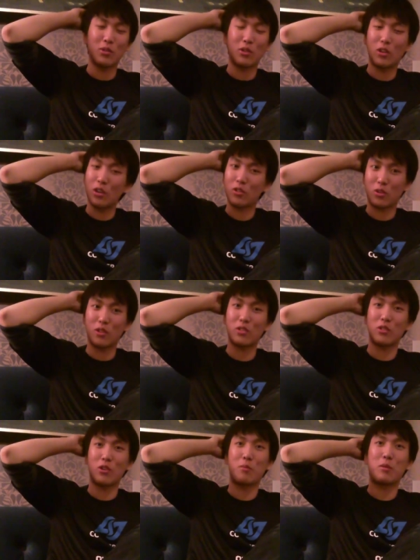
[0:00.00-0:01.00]
They're not as good
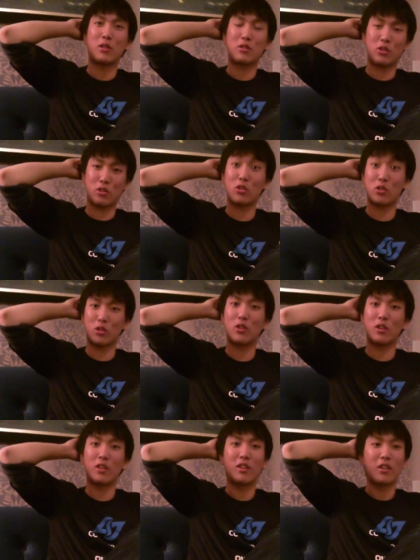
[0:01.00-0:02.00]
as the Europeans. They're just
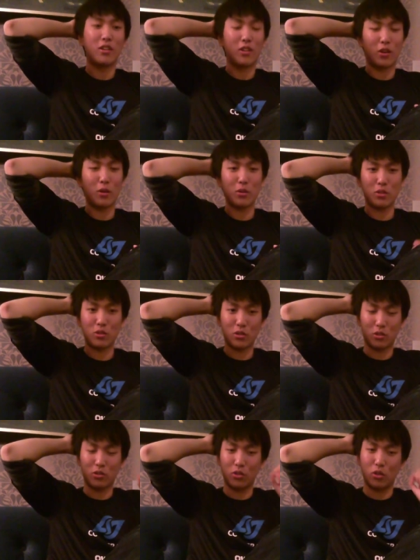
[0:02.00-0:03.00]
good. They're always
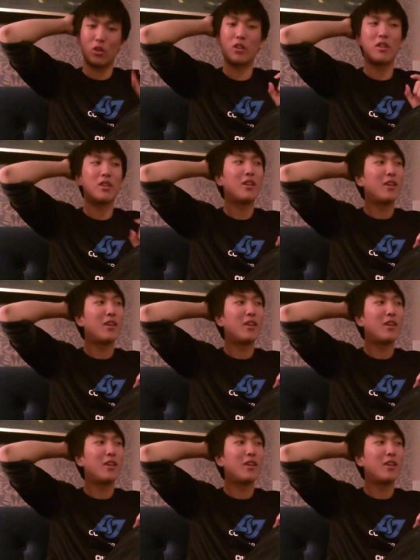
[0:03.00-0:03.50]
just good.